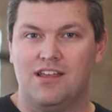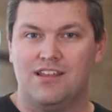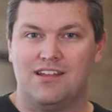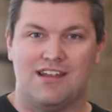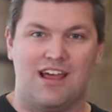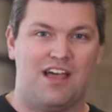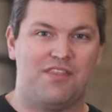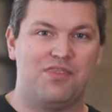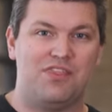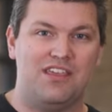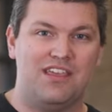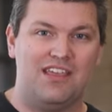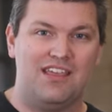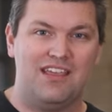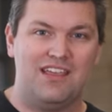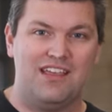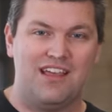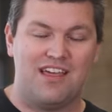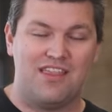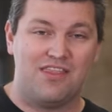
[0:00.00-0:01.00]
not
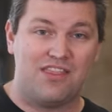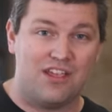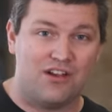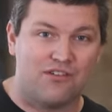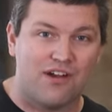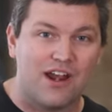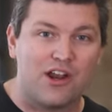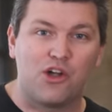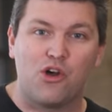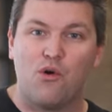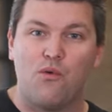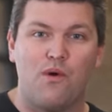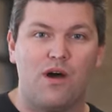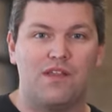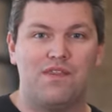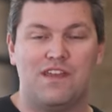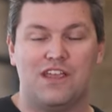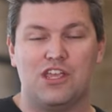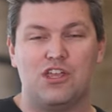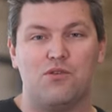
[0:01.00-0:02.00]
the theoretical
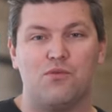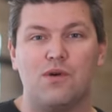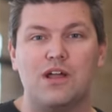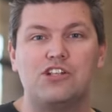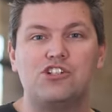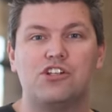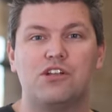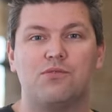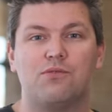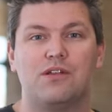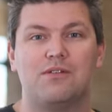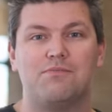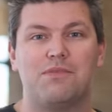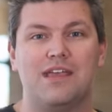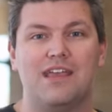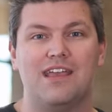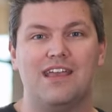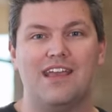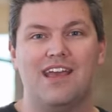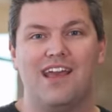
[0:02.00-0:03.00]
one that you wish it would
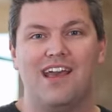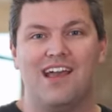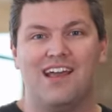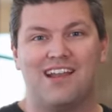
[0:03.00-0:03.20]
be,